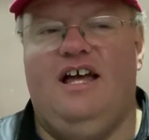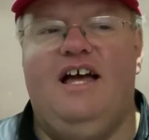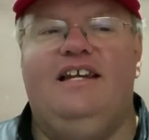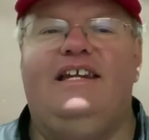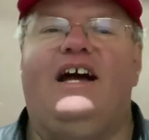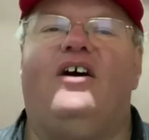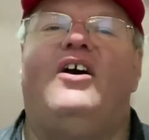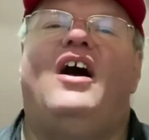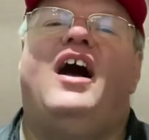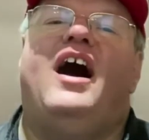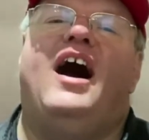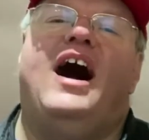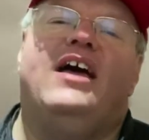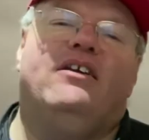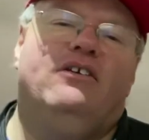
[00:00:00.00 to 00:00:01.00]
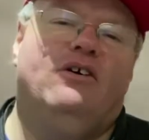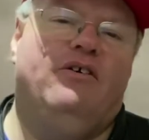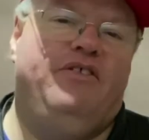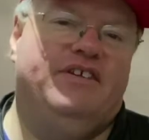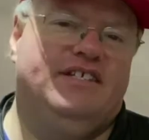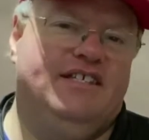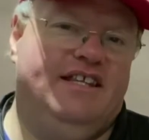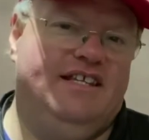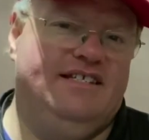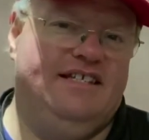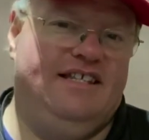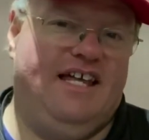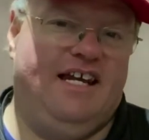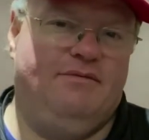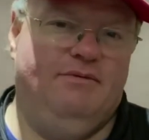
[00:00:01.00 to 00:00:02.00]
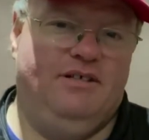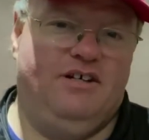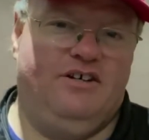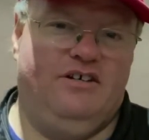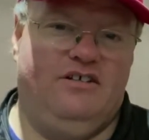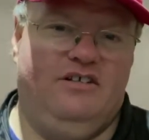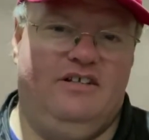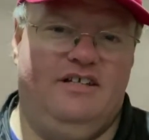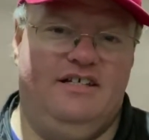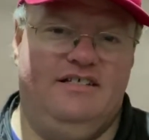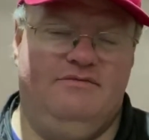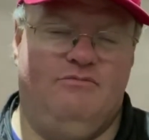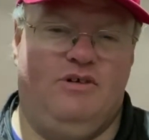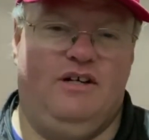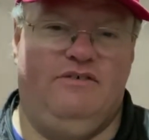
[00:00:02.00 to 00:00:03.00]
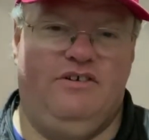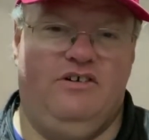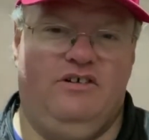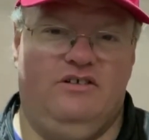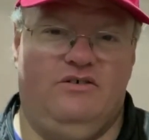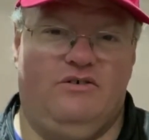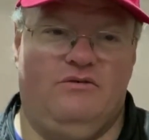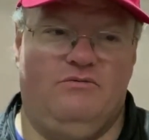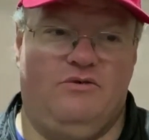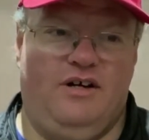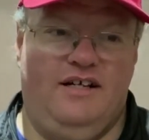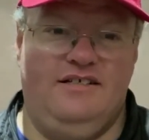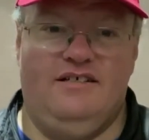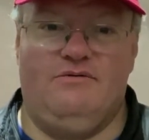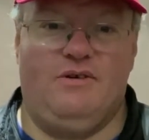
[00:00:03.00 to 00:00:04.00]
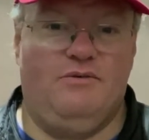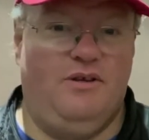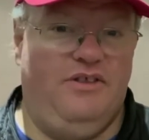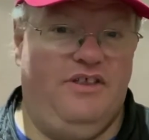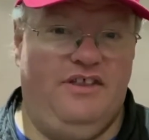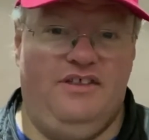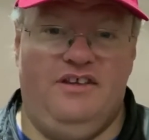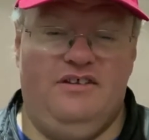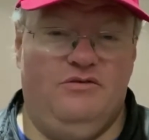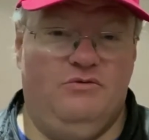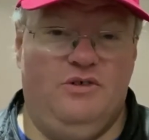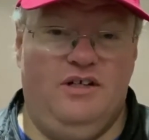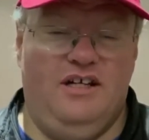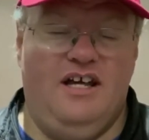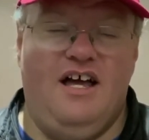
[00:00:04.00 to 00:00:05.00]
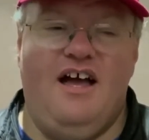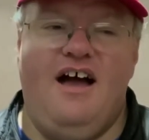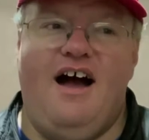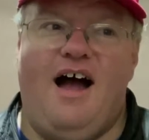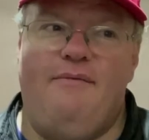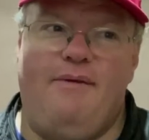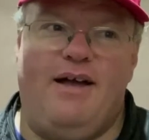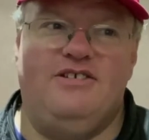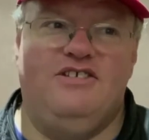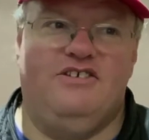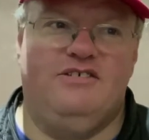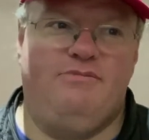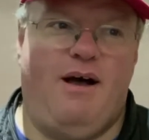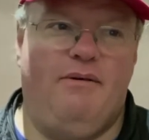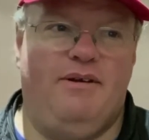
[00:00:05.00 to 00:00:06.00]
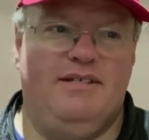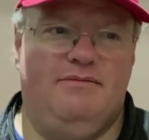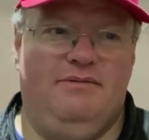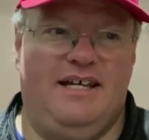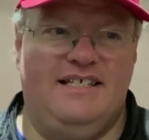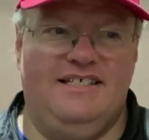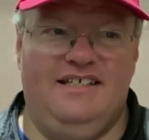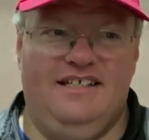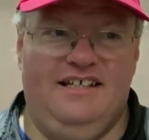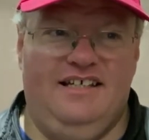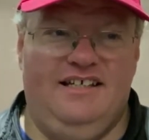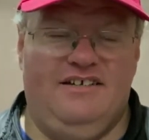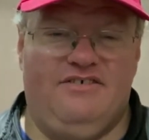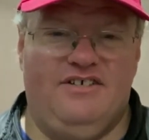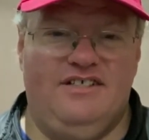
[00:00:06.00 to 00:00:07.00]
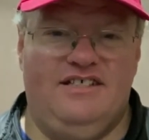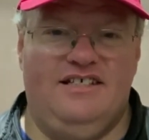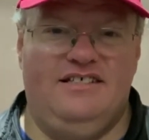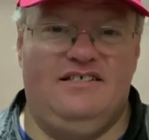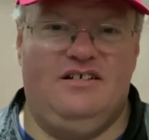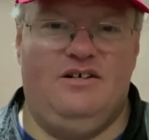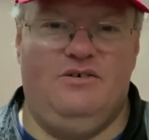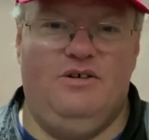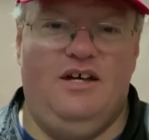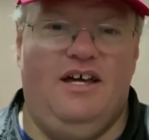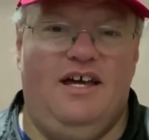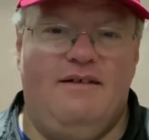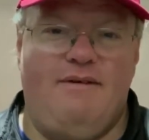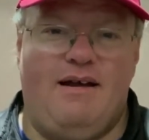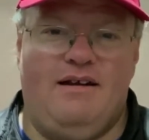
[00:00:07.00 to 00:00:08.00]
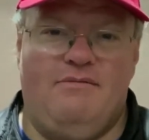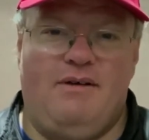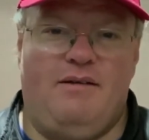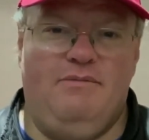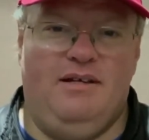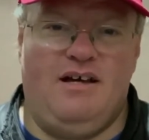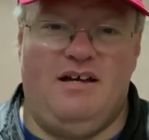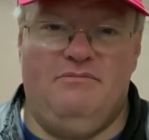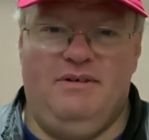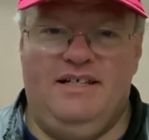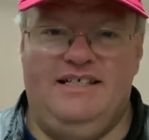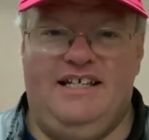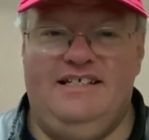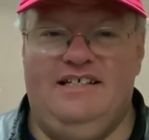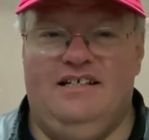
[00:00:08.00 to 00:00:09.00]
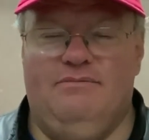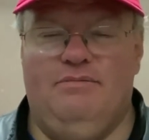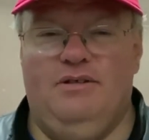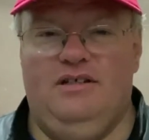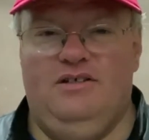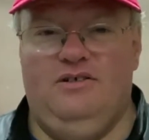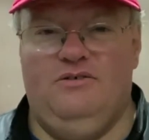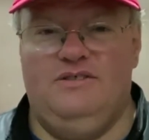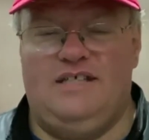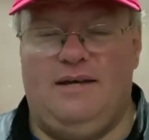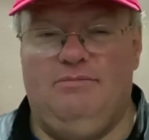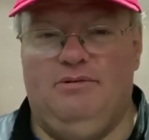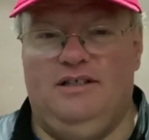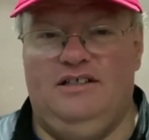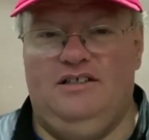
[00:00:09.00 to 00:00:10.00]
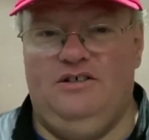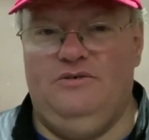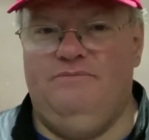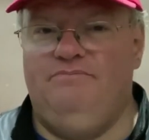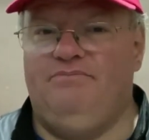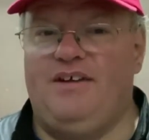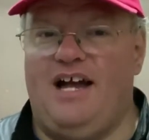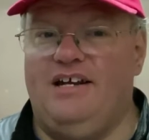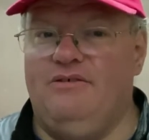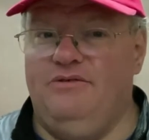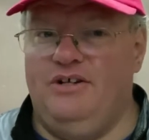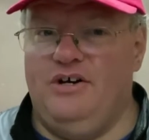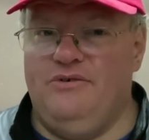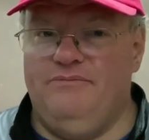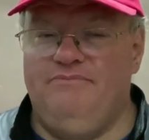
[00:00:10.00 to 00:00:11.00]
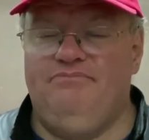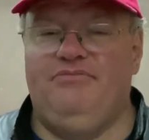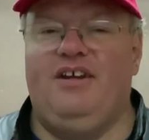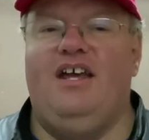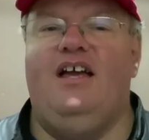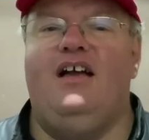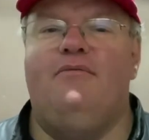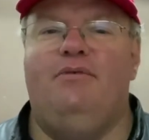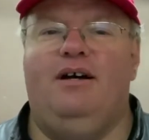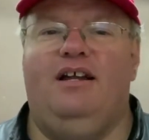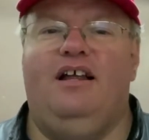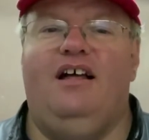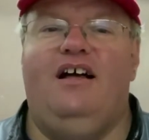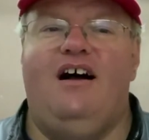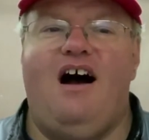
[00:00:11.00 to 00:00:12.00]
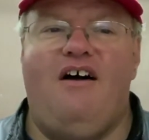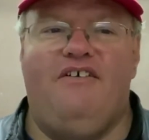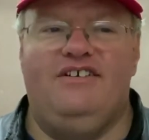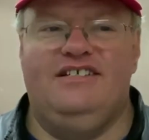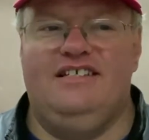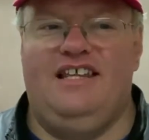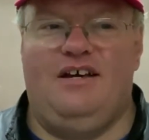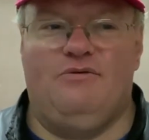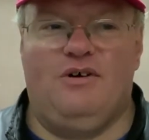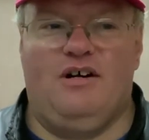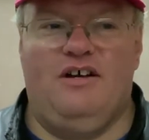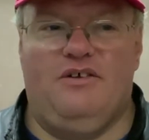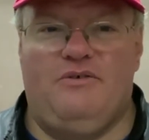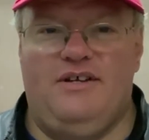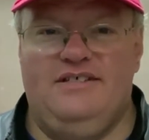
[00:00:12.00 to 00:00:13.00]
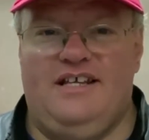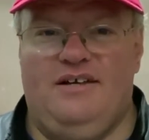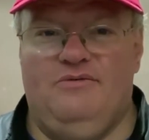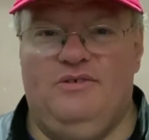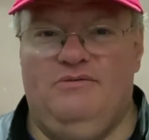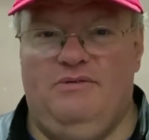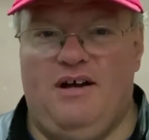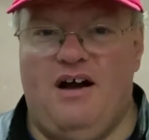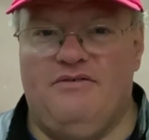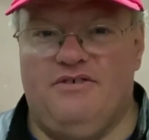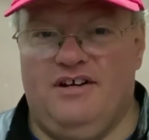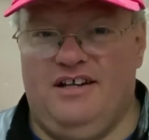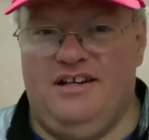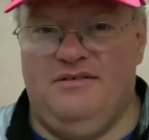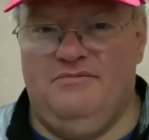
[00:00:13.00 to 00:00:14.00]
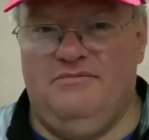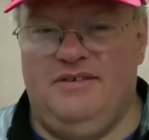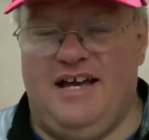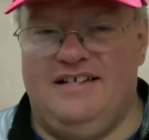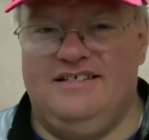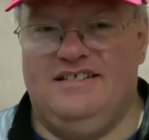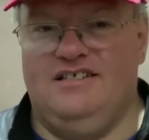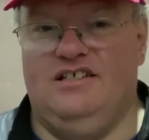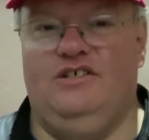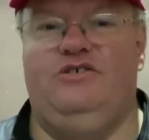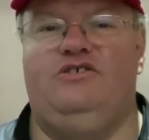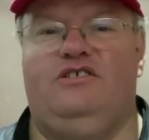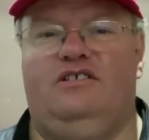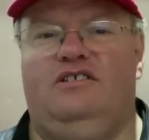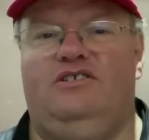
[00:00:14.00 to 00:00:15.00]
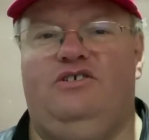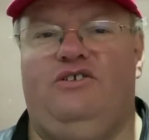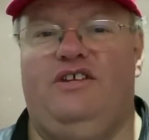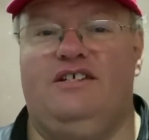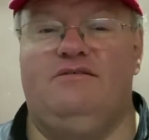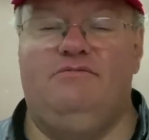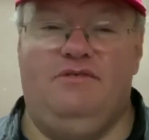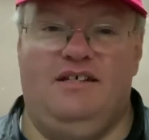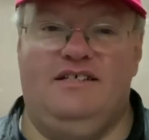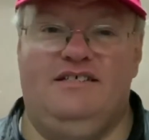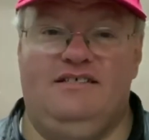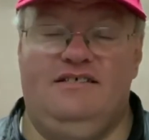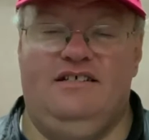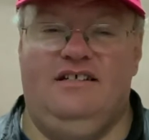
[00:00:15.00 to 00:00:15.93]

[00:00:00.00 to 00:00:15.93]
Now, I don't know if the synthetic material is more difficult or more easy to work with than the wood. I imagine there's probably some density differences, so it might not be as easy to staple into. I don't know, but obviously they work. Otherwise, they wouldn't be offering them as a solution to this